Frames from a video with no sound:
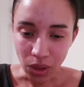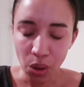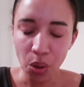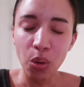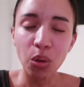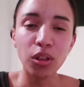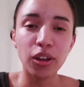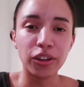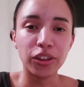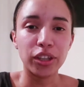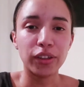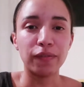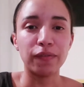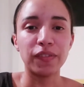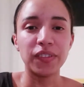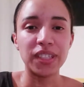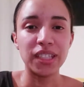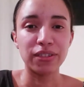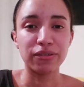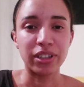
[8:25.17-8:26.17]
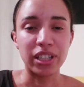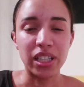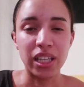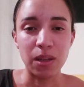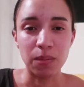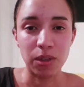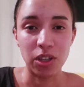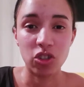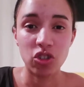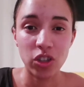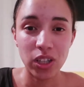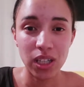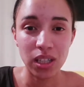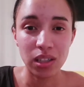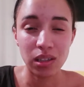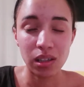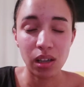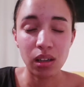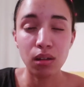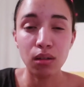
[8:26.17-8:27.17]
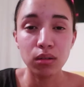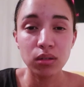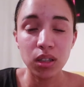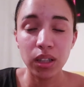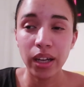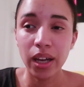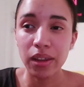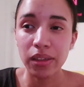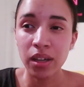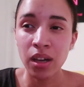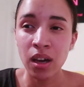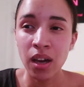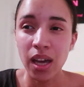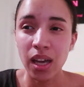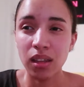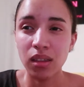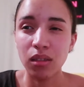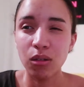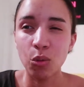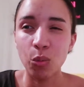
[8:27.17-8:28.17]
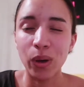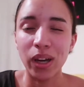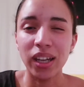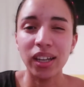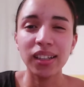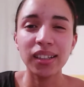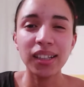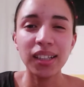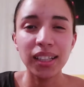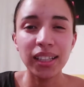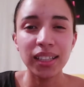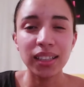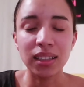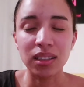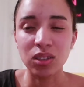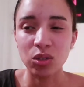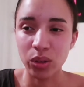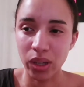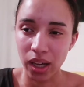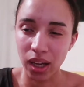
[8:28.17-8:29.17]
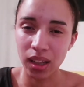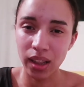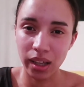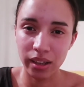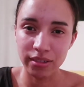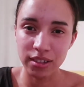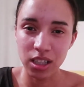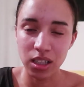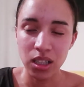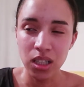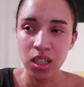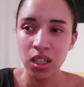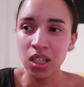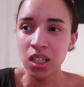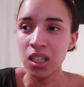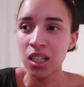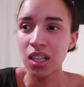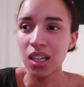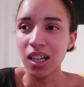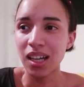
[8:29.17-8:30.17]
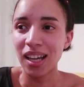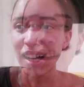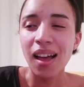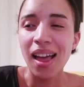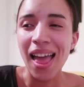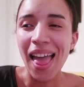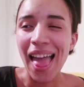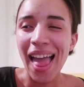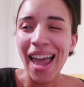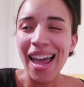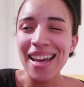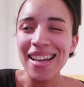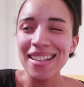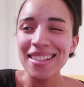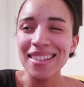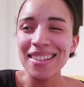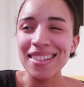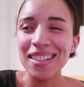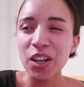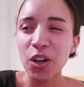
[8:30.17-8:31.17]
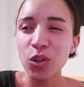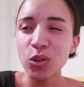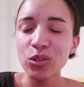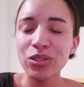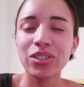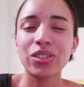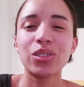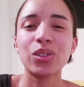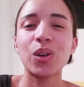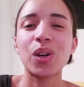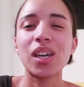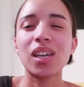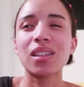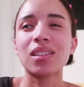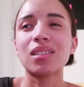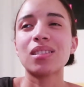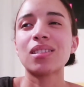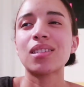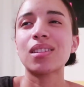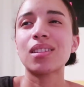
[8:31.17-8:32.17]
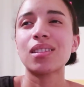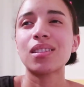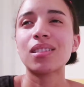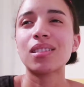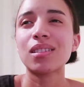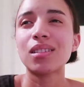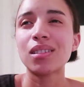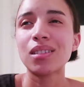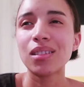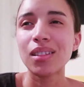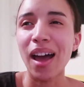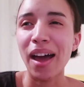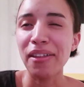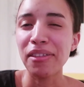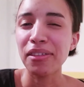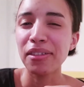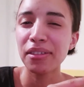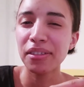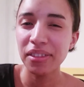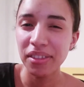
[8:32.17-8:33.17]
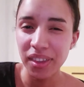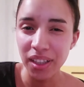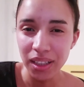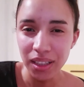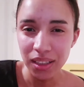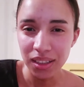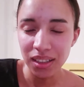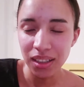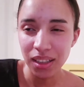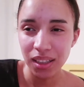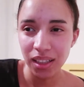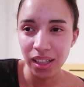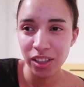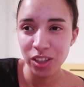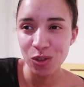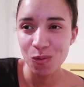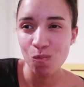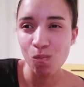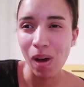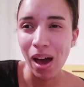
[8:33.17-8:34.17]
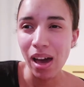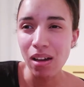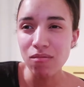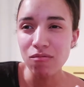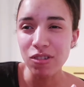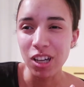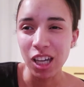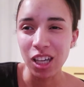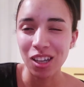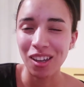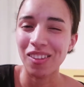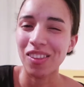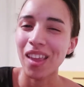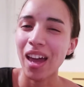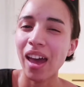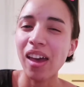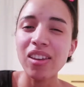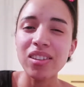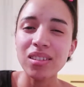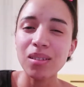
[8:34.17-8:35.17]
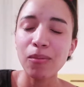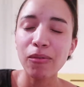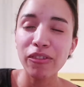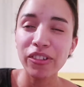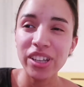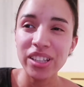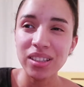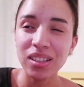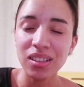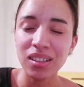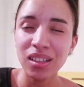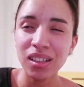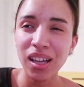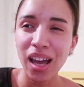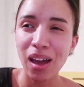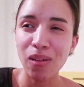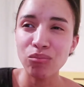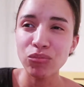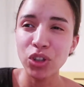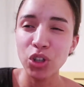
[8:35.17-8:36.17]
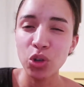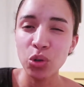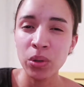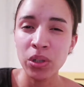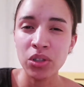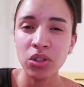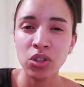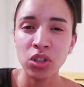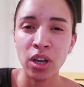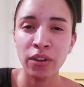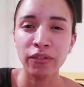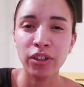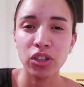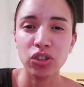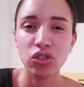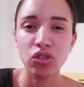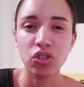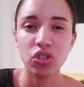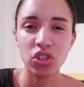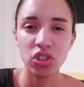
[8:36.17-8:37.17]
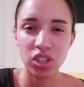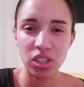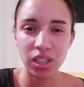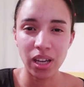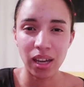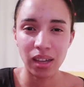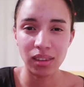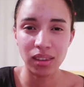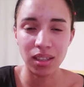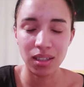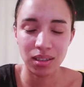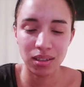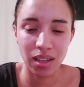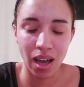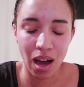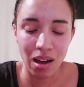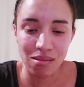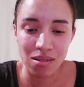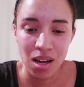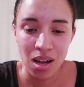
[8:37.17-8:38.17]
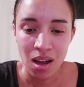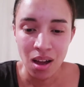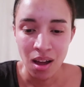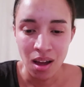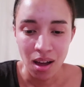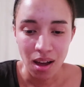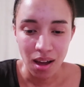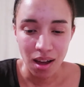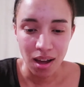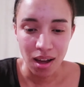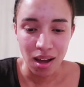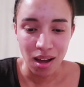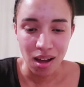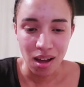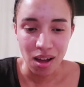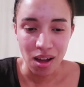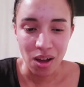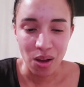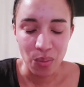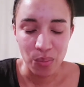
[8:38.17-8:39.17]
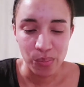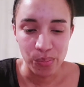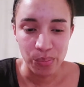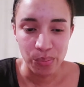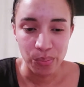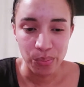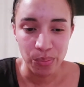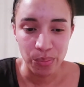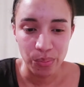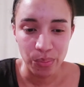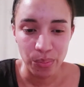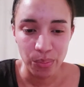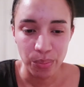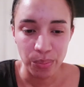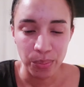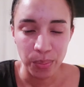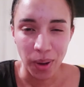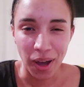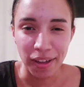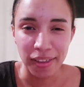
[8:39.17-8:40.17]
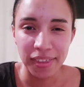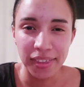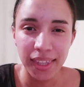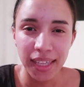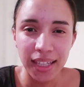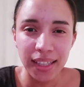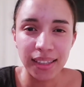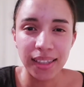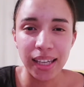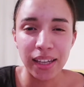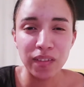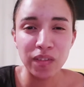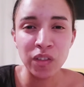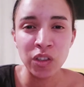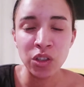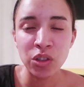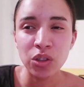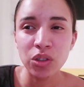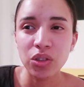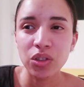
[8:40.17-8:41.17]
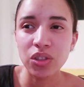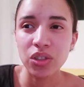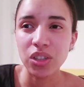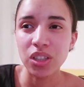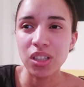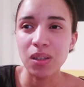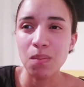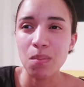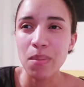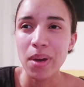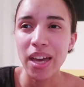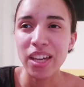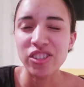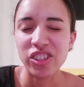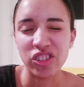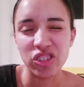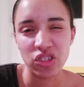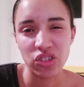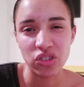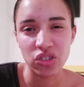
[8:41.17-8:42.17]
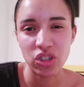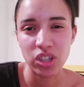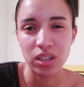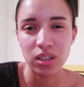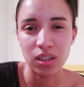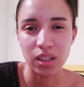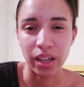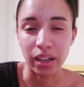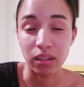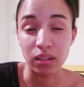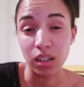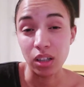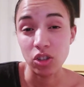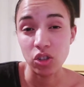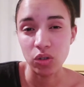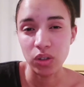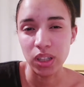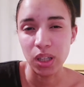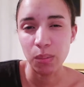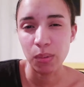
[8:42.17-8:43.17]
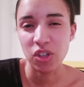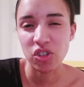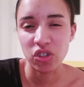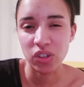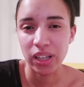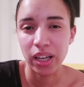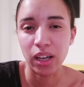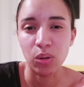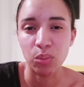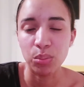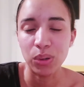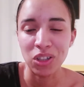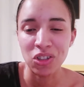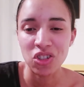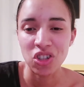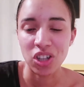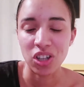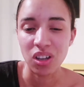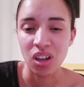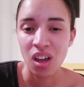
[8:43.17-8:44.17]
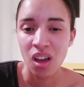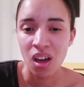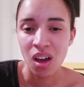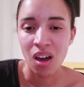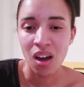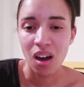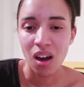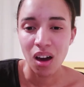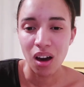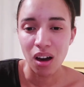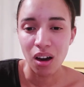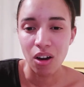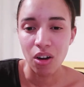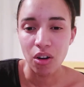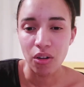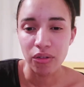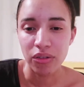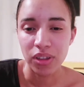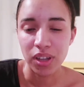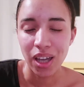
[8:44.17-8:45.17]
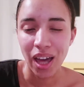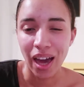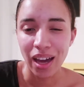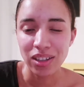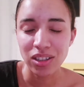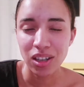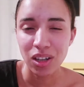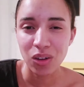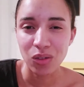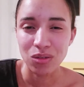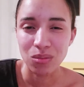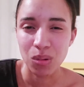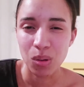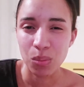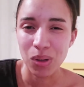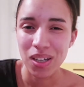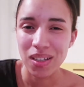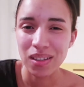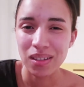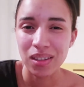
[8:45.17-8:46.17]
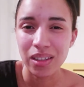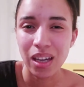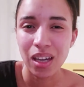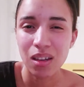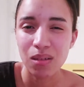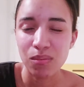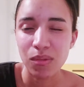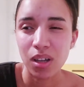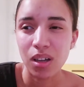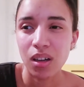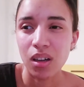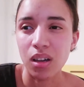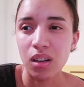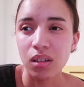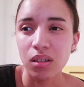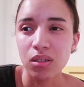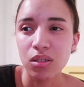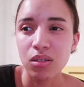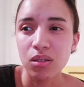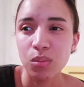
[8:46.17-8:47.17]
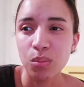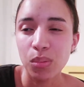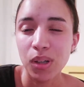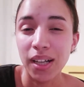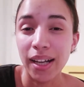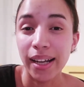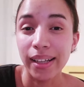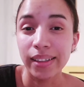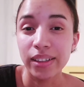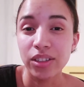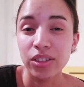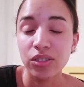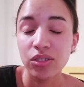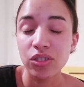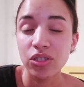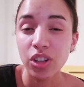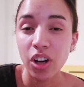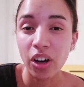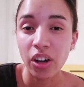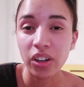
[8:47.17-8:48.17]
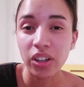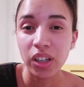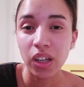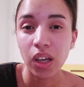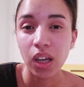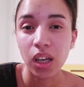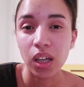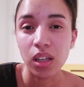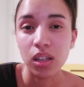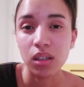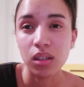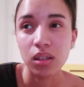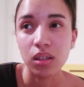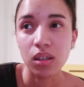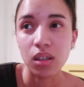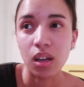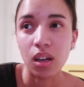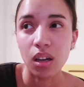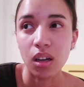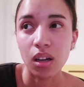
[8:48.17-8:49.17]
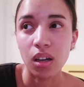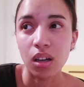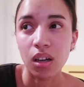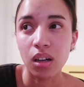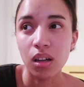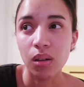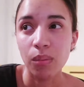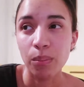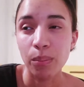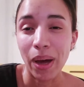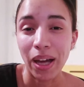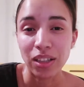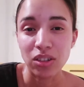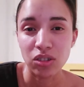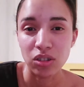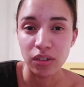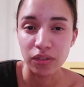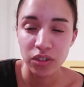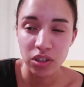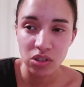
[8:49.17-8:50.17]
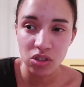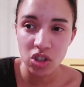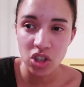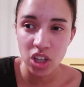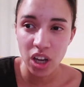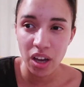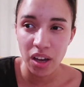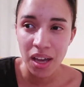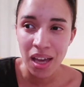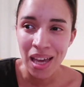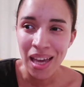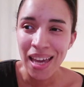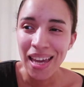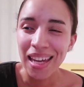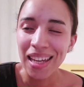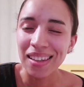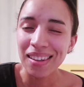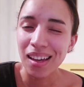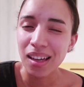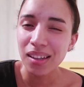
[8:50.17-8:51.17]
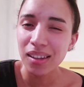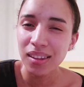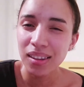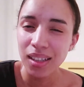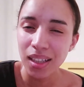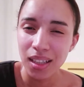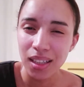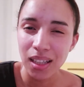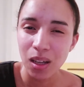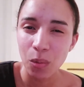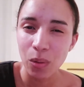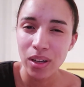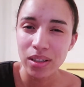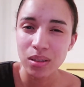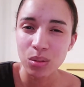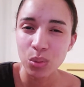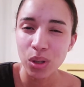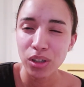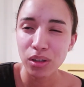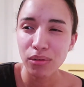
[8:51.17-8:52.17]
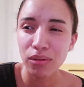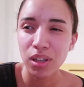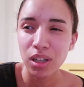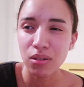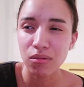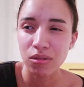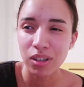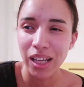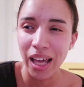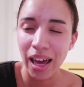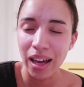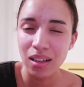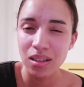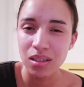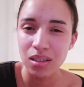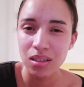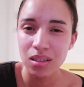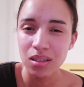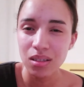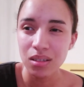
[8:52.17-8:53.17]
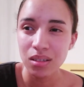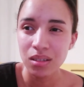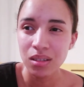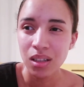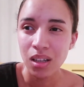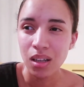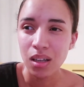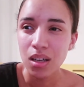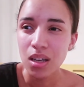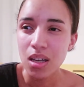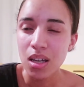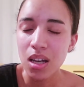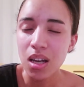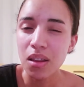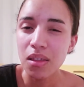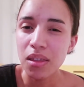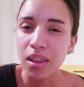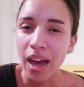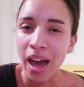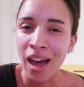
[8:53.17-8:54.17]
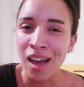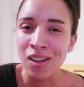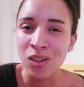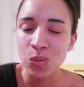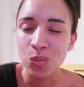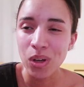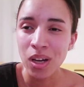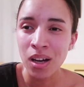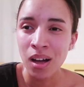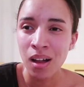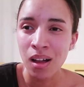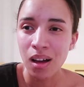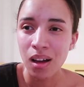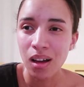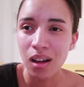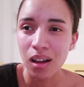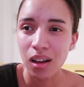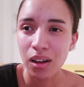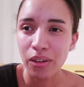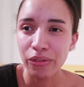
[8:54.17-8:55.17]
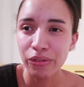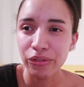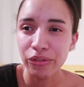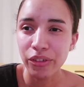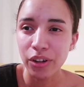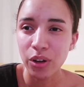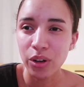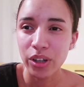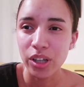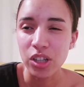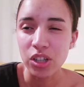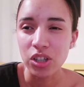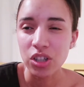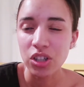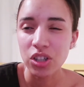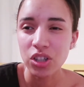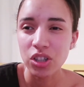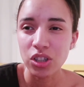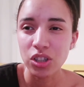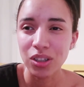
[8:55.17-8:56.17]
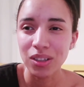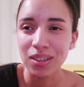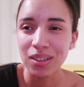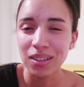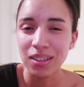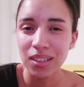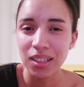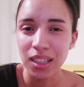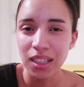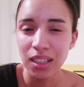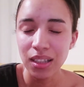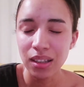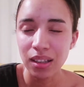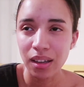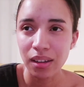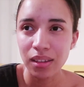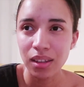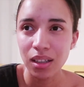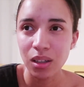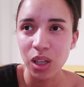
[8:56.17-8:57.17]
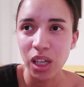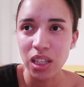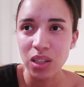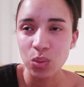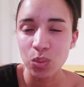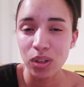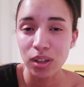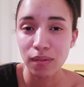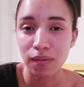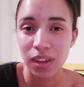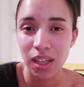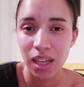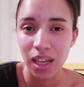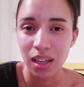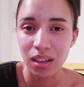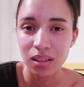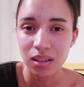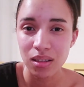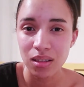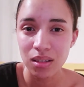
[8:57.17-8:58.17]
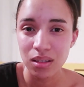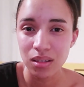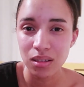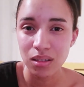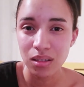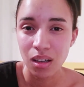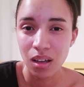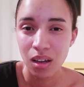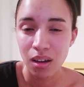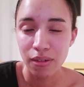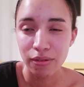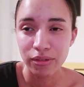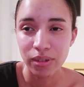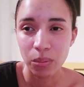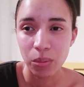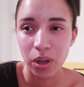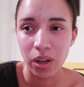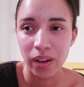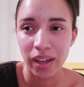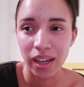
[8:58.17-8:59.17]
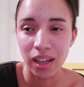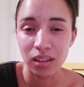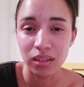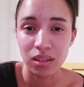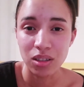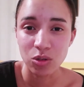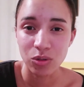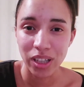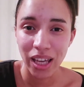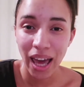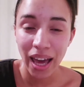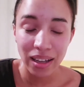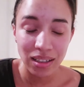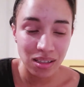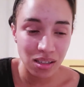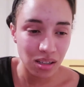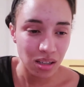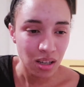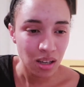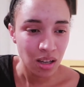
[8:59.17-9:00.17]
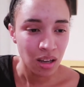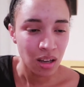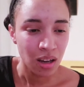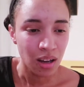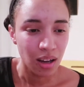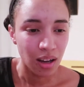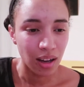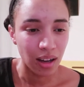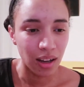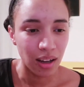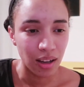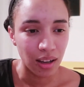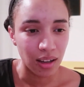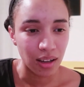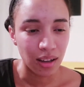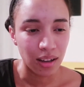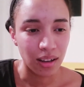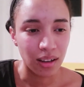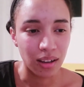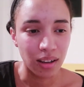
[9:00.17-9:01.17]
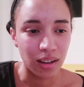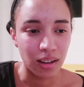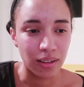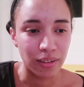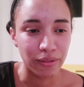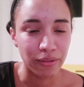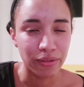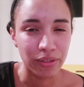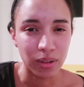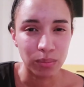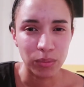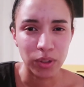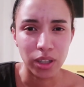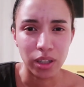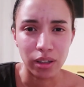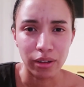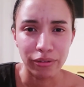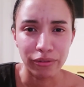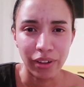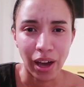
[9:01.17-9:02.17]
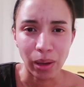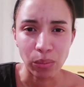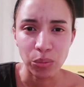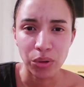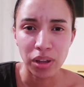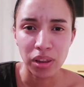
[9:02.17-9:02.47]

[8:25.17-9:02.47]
all of the different imageries that go together and the way it link is quite clever. And also I think you might recognize some faces in it. I'm not quite sure, I've got to check this out. But I think they've used an image, which is just like an actual image or like a picture of the actor, I can't remember his name, who played Doc in Back to the Future. And I think there was one of the reactors in there as well, for a short scene. I think it's one of the elders from Elders React, from the Fine